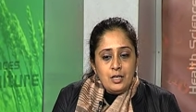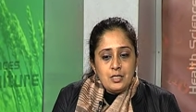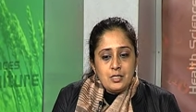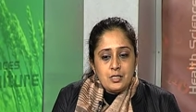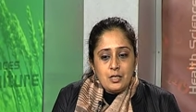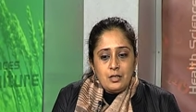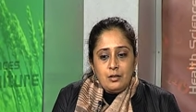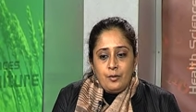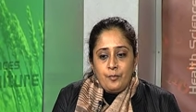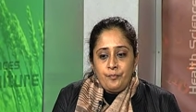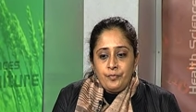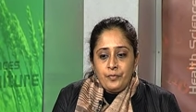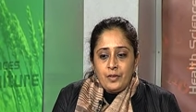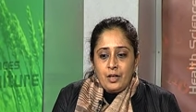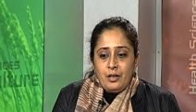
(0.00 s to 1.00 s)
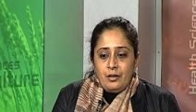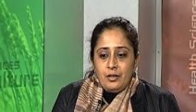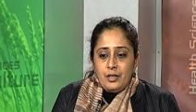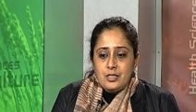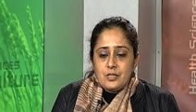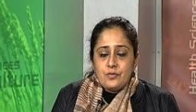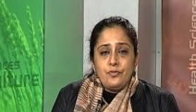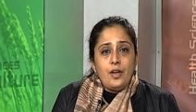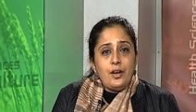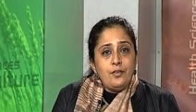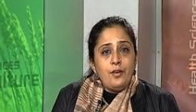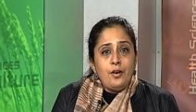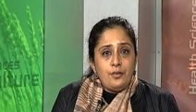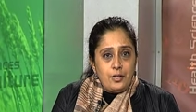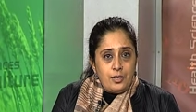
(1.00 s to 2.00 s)
is um, uh, is
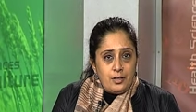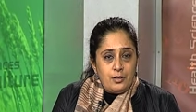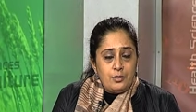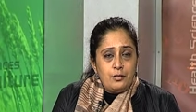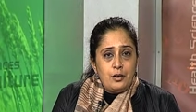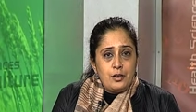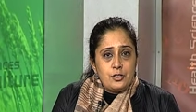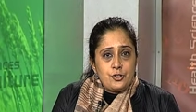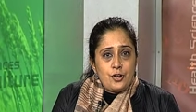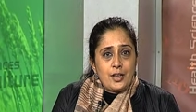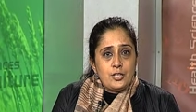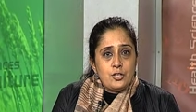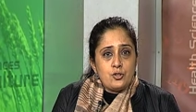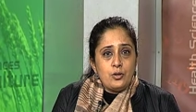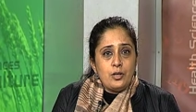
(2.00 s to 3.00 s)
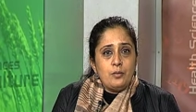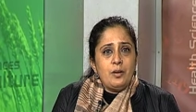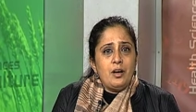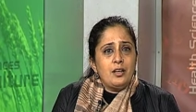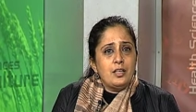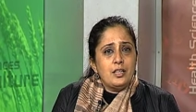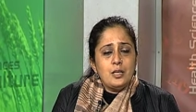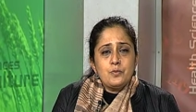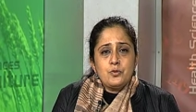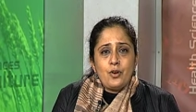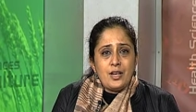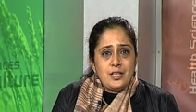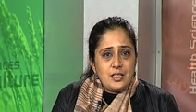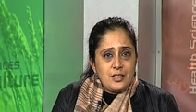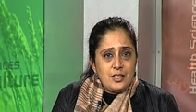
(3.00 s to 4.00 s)
very very attracted to Hema, and he keeps
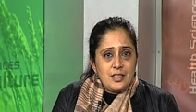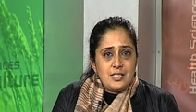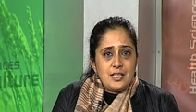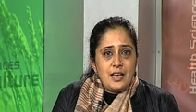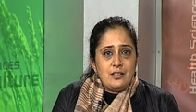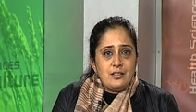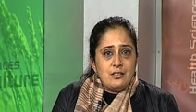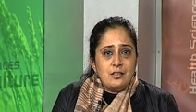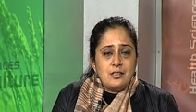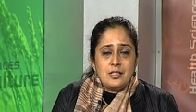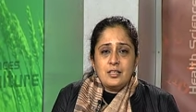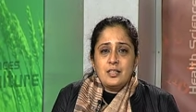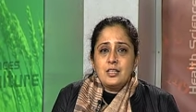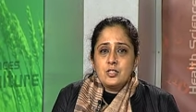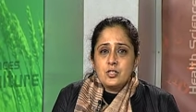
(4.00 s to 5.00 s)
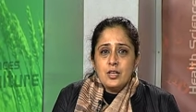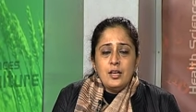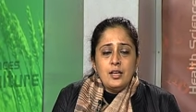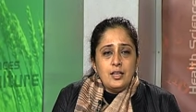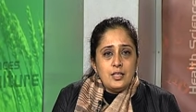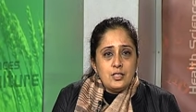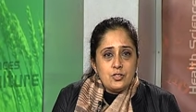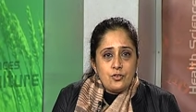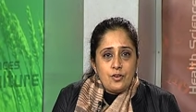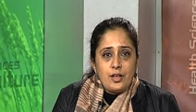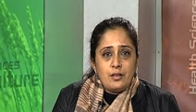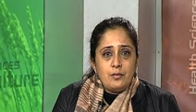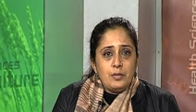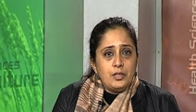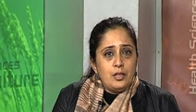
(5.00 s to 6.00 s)
writing these letters, and he's he's
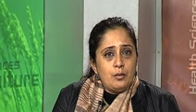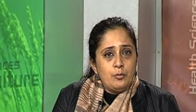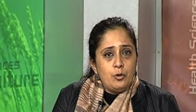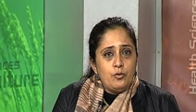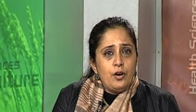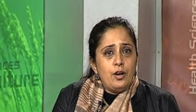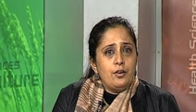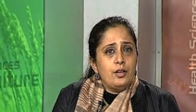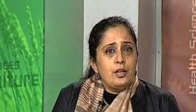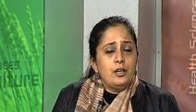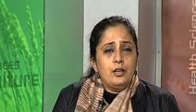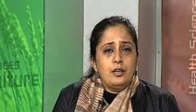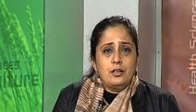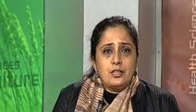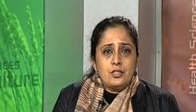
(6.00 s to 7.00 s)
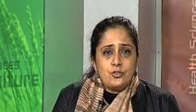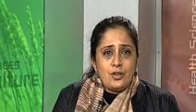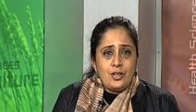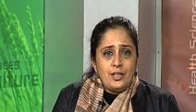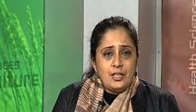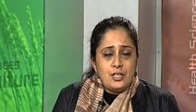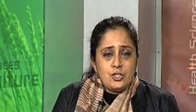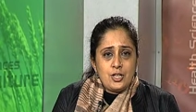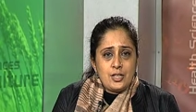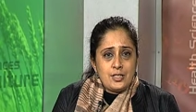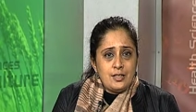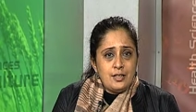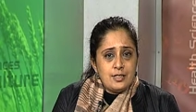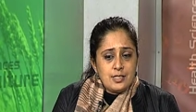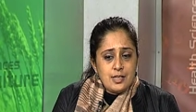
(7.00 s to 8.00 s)
read Madame Bovary, and he's read Lady
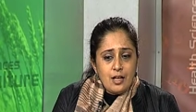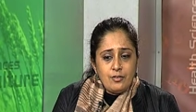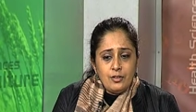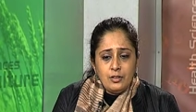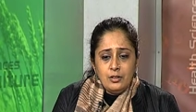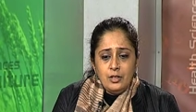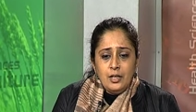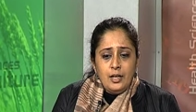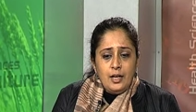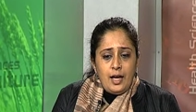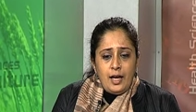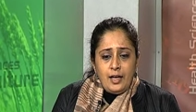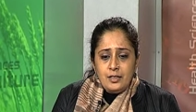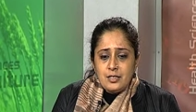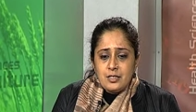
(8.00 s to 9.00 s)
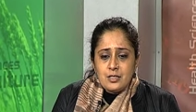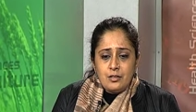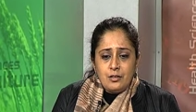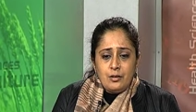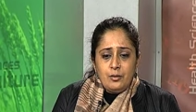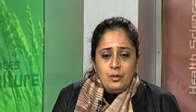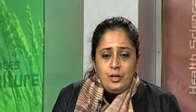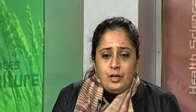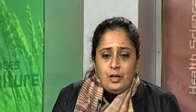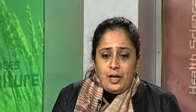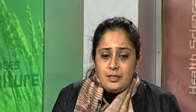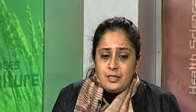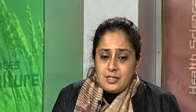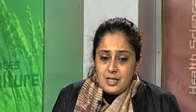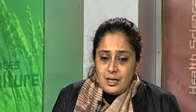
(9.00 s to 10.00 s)
Chatterley's Lover, and
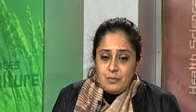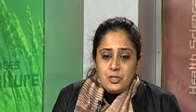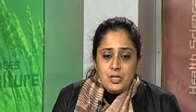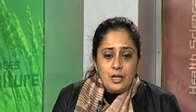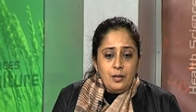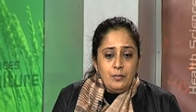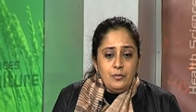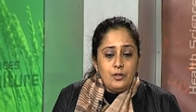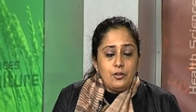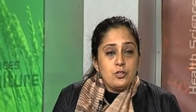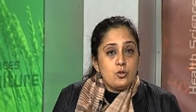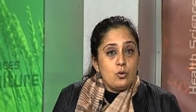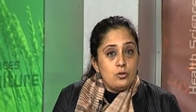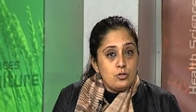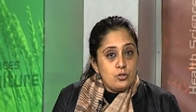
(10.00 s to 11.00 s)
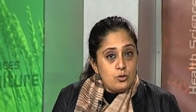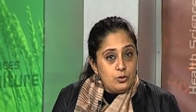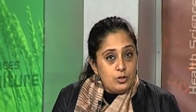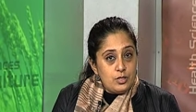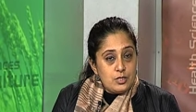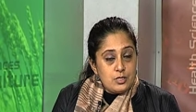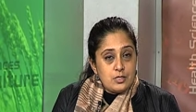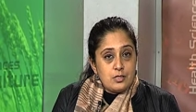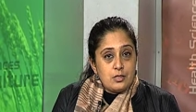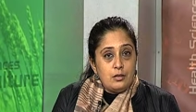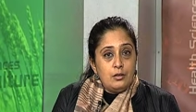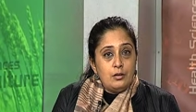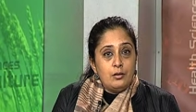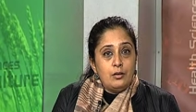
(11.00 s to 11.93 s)
at the same time there is also this